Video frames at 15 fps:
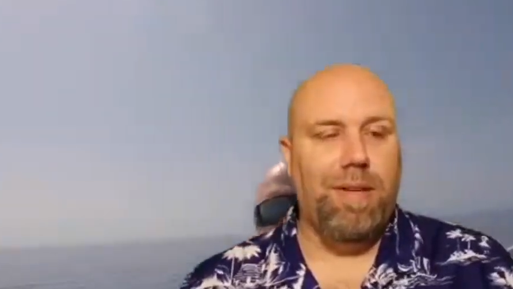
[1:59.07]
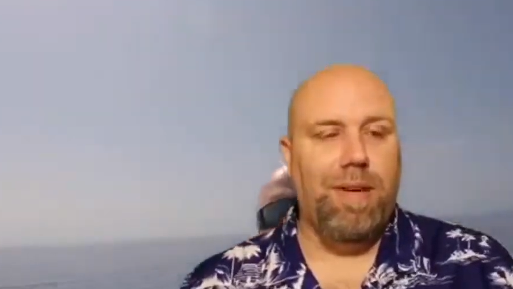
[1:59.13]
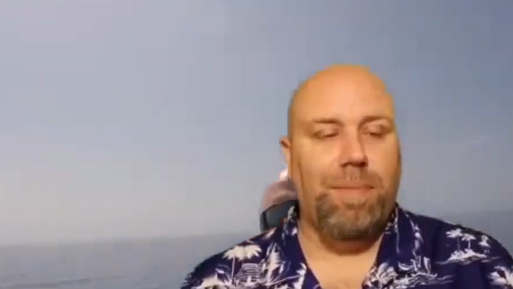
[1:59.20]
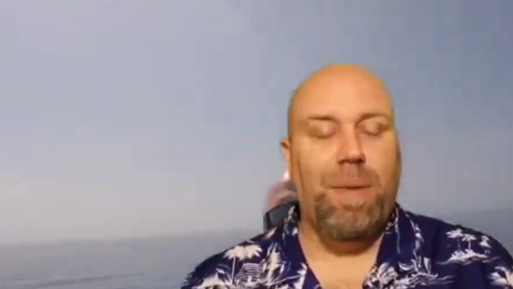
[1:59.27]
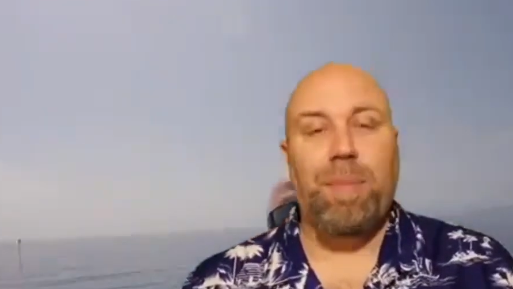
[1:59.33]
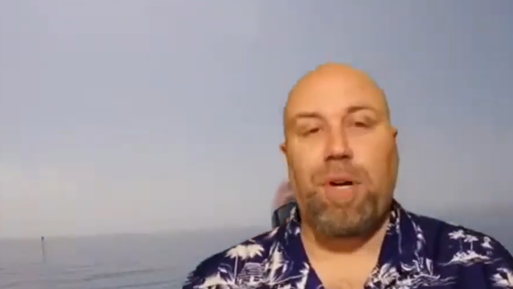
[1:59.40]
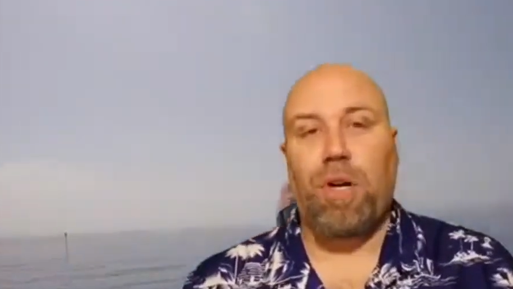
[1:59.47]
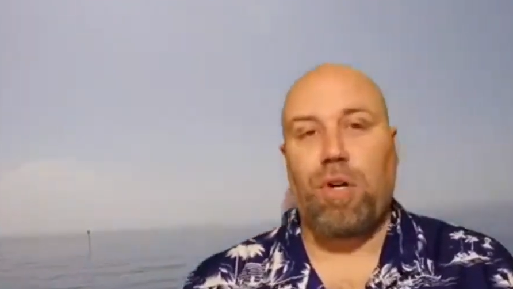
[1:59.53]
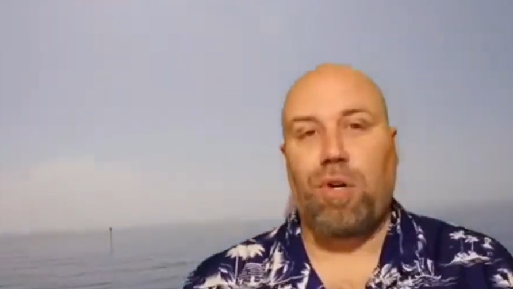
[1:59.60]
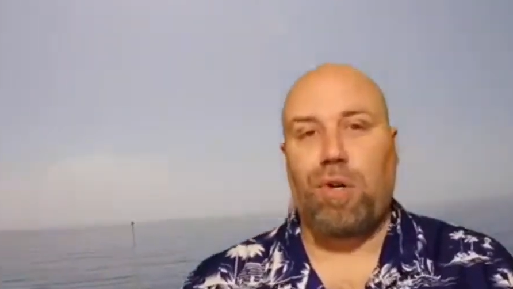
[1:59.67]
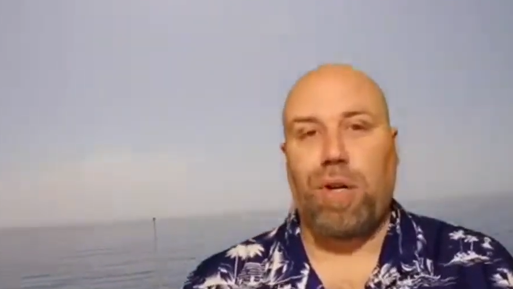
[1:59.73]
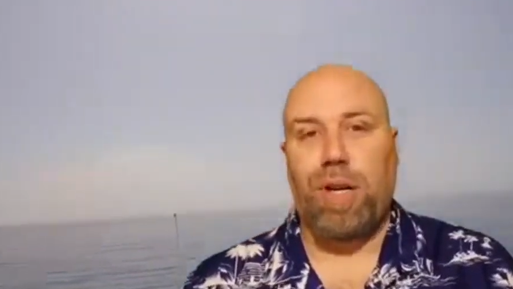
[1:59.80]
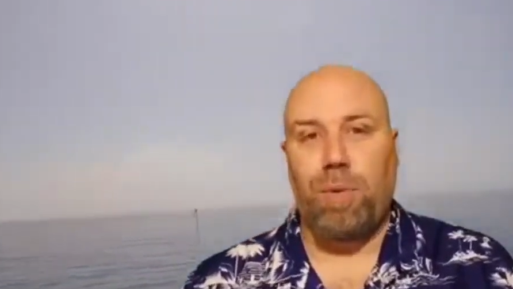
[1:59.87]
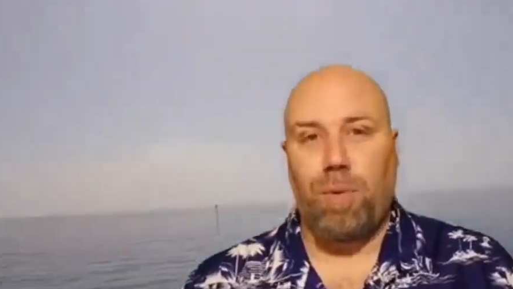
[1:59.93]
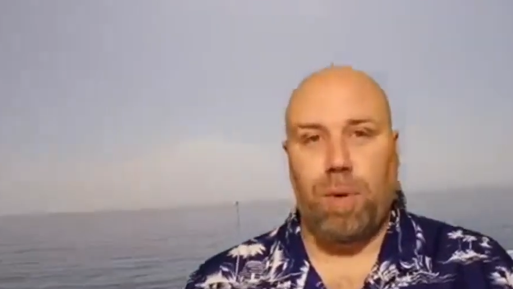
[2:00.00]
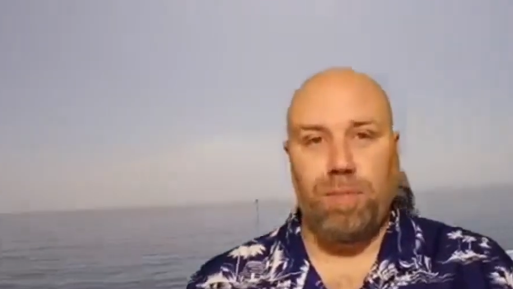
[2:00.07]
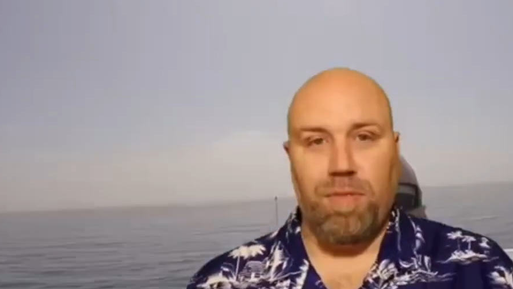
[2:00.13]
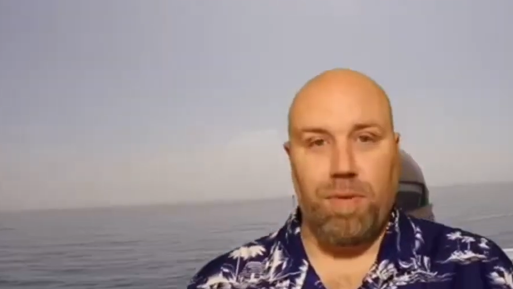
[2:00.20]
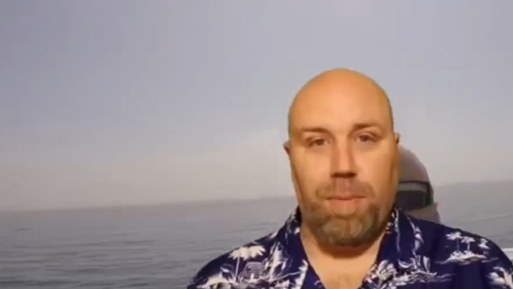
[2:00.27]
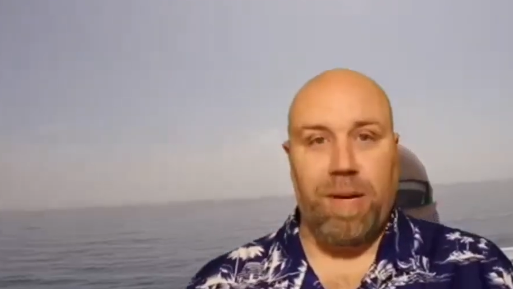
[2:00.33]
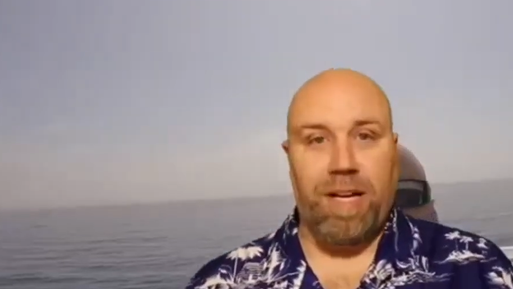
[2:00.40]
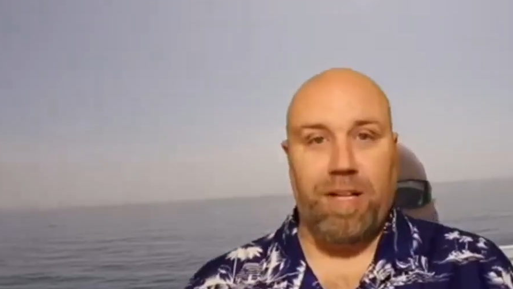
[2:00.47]
Maybe I'll go get one
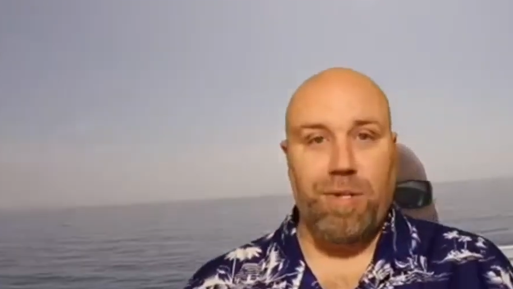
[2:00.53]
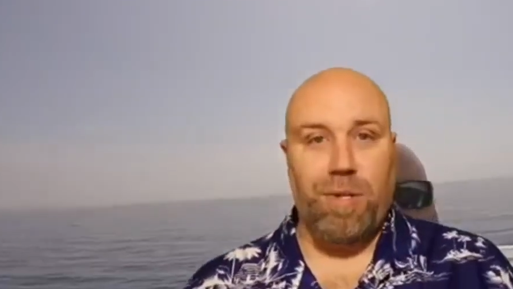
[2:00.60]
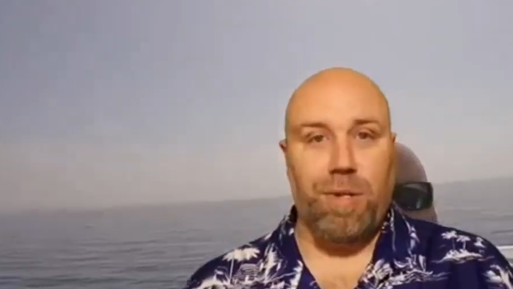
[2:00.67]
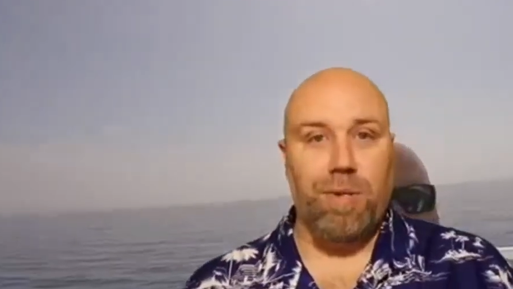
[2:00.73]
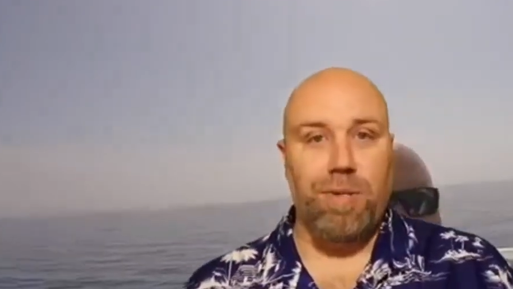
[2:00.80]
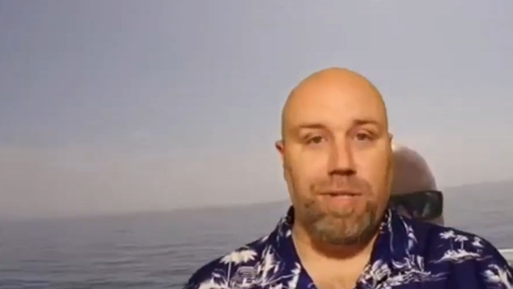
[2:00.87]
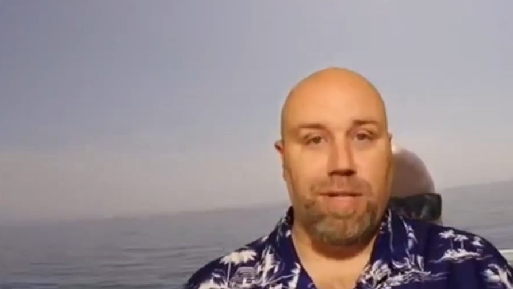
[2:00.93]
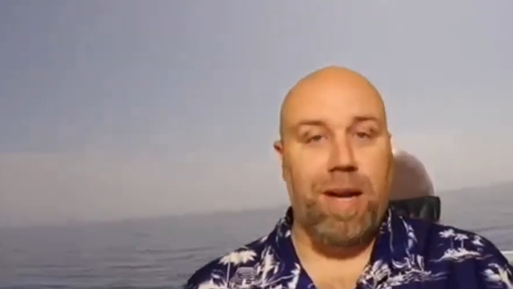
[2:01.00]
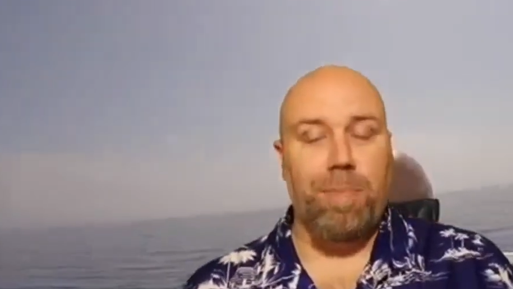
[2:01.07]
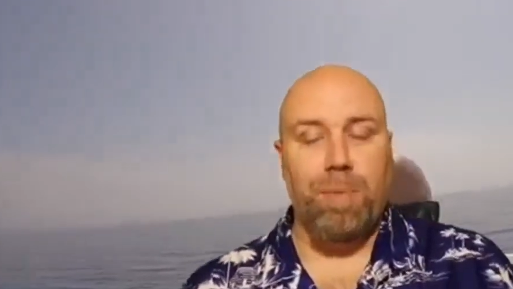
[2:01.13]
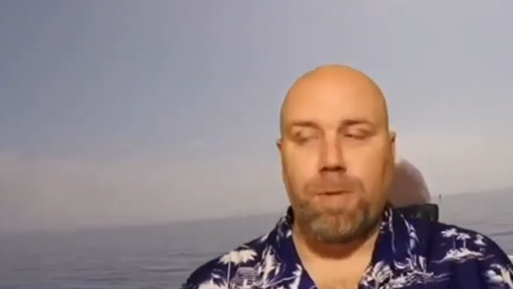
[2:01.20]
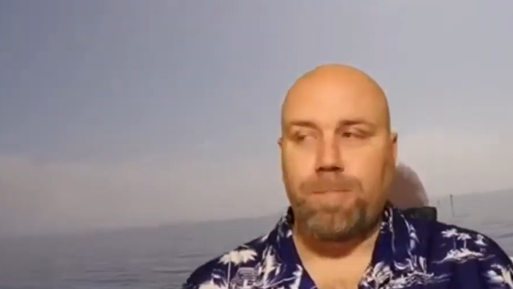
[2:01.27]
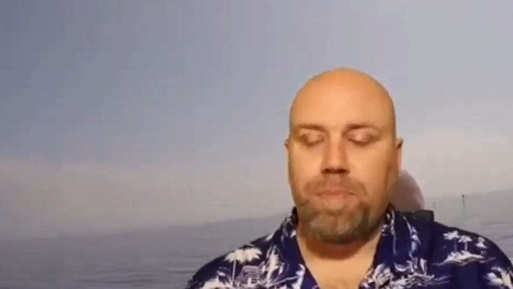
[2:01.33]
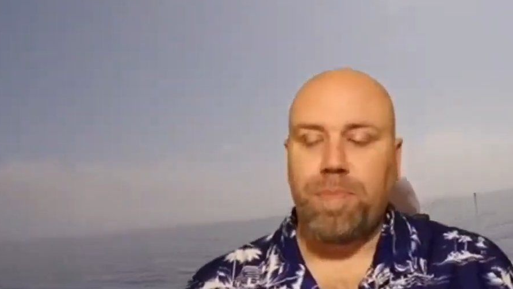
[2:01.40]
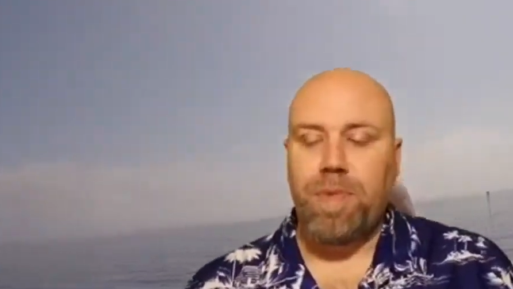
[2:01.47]
for my next cruise in April.